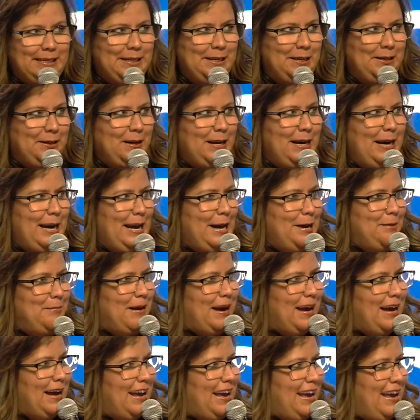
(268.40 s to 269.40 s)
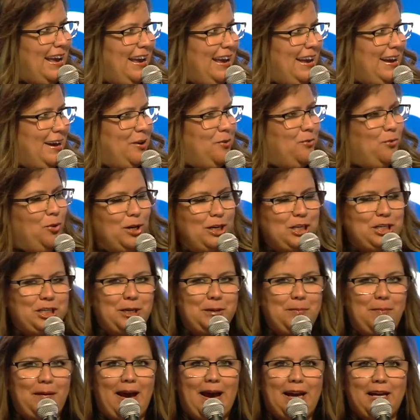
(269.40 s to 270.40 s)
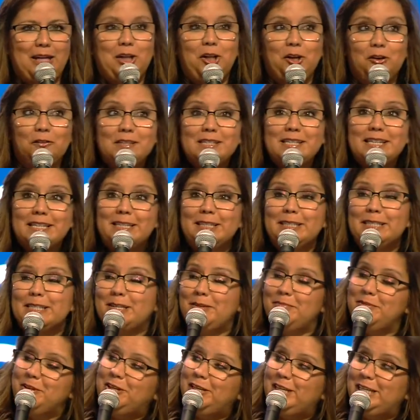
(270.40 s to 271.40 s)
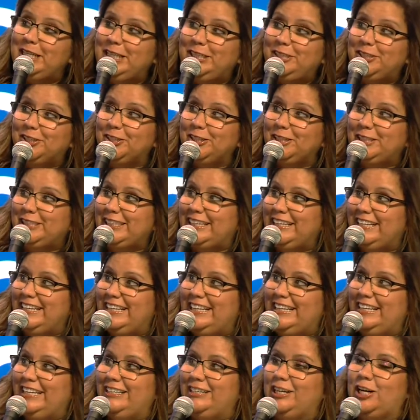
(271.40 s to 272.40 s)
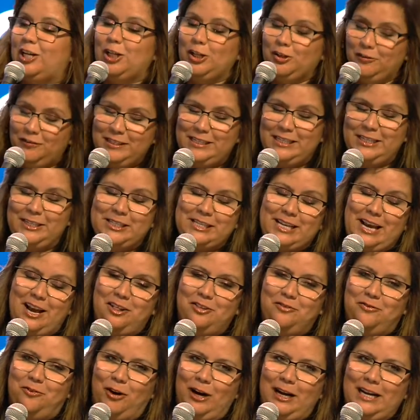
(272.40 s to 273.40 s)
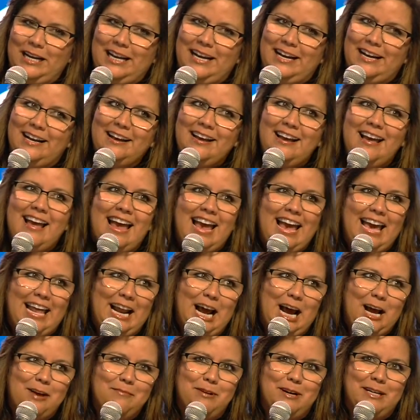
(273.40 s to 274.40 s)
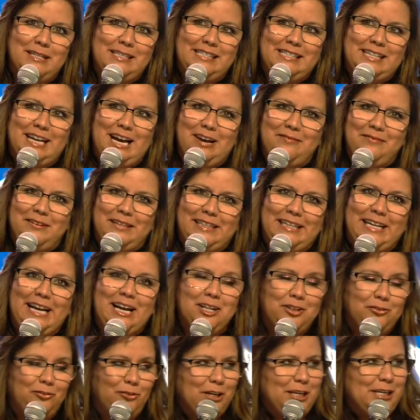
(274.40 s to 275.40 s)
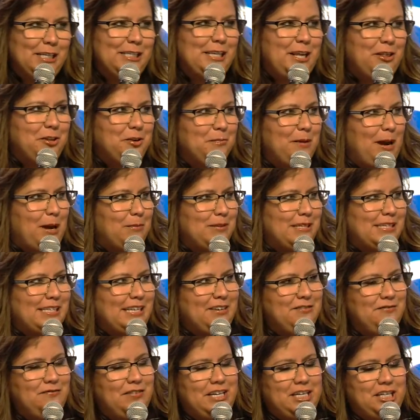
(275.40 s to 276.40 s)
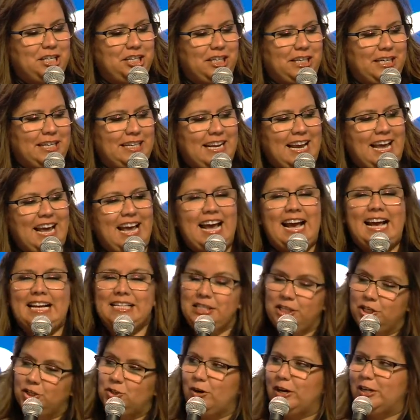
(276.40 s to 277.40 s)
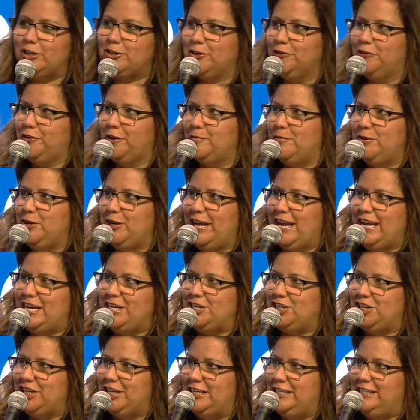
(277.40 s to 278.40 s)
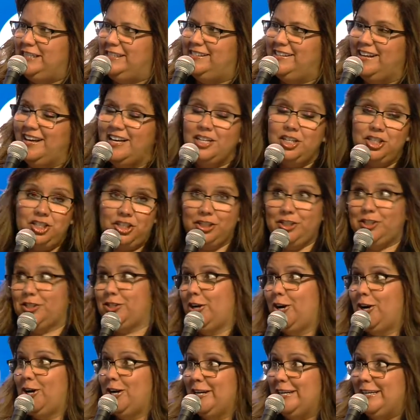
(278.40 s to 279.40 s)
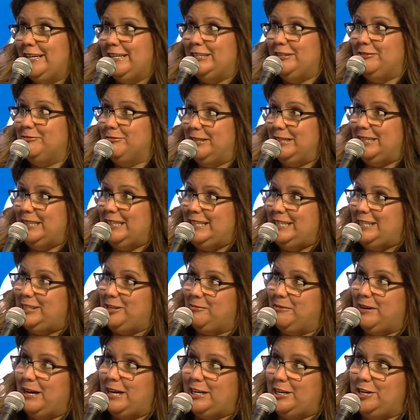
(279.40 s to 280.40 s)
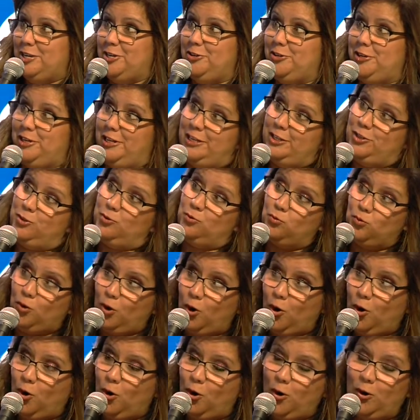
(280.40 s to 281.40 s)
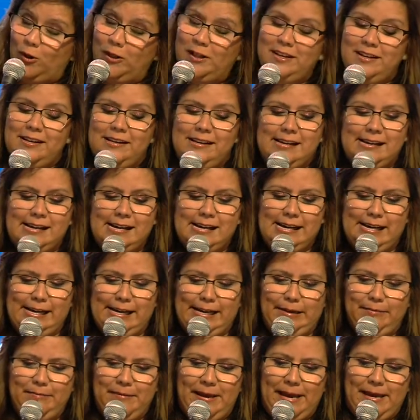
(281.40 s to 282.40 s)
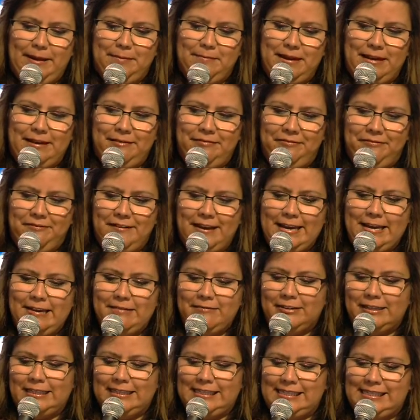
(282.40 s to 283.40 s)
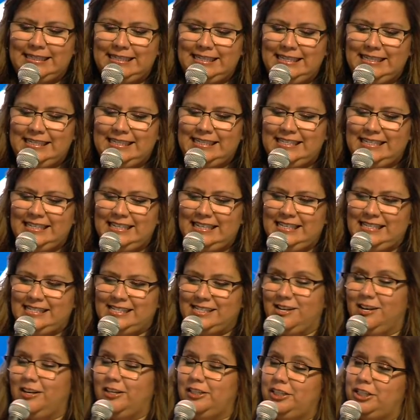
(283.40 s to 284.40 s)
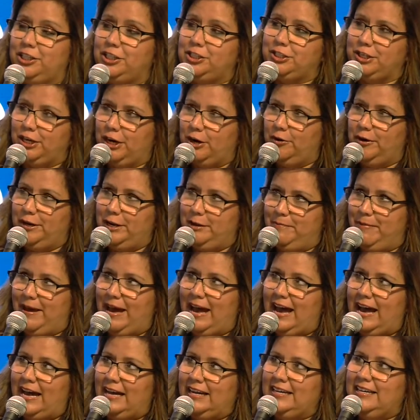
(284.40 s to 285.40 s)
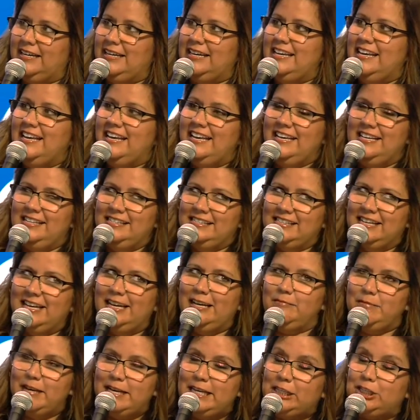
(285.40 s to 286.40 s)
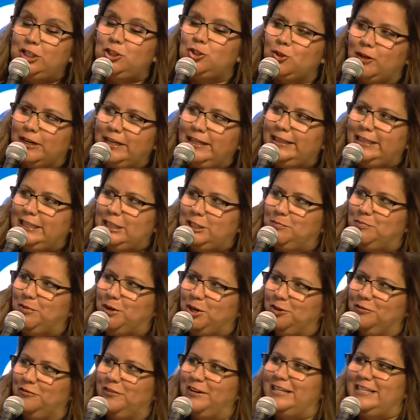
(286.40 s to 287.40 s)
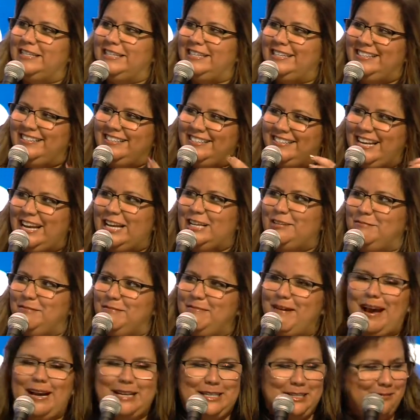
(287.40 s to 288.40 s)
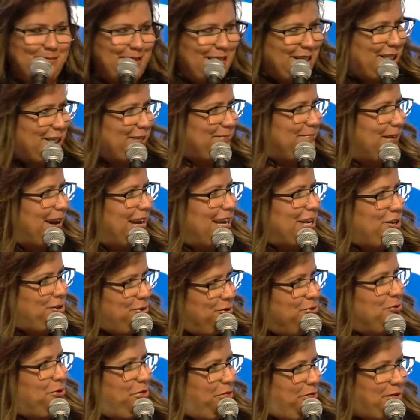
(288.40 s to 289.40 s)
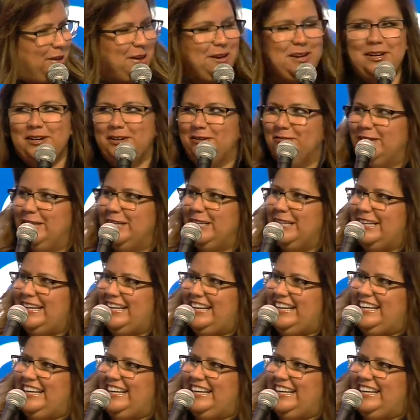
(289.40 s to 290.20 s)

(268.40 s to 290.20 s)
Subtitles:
Graham. I worship at Clovis Hills Community Church in Clovis Hills, California, and I'm on staff at the California Southern Baptist Convention as the Director of Communications. Just started, really, so I'm kind of new to this role. And my favorite CeCe song, just throwing it back, is His Strength is Perfect. It takes me back to my youth. Really.